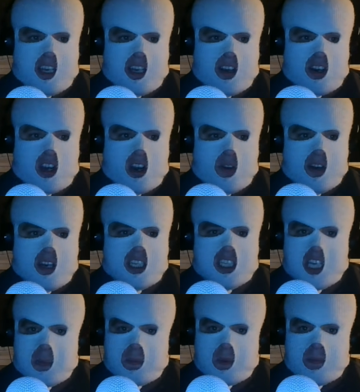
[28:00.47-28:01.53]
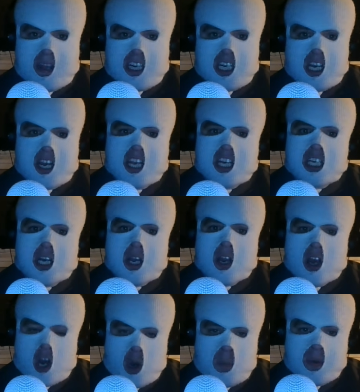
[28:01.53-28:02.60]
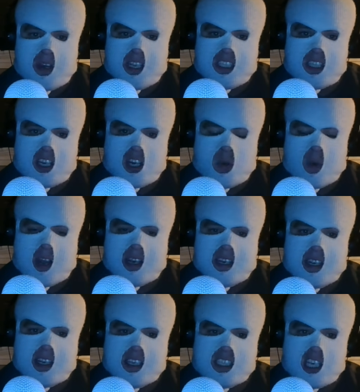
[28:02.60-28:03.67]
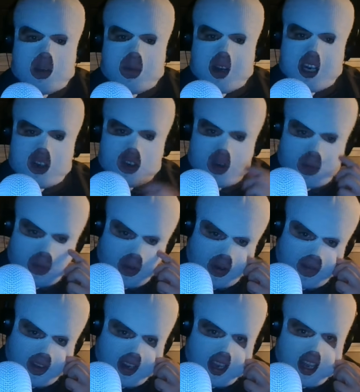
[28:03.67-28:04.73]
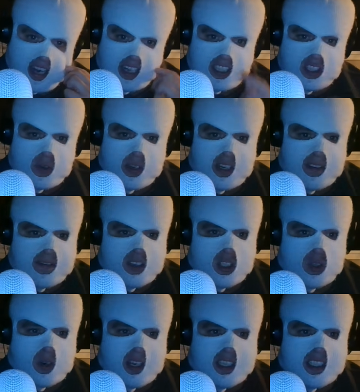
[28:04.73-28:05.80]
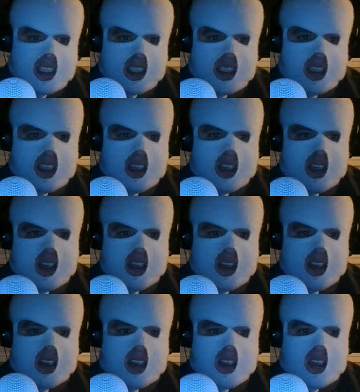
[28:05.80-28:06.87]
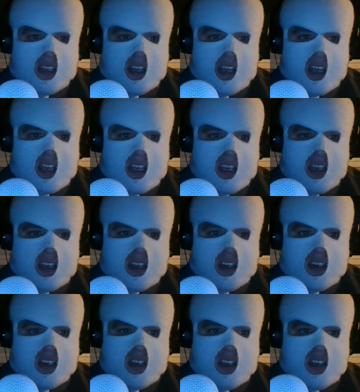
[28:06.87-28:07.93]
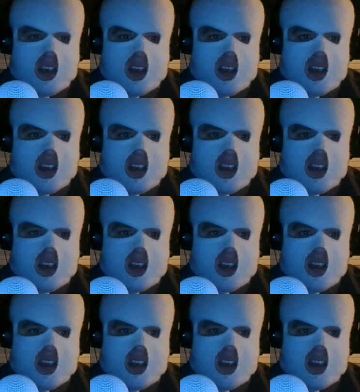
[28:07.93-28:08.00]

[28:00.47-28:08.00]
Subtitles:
inner courage, deep imagination, openness to new ideas, committed to improving, and intuitive trust. And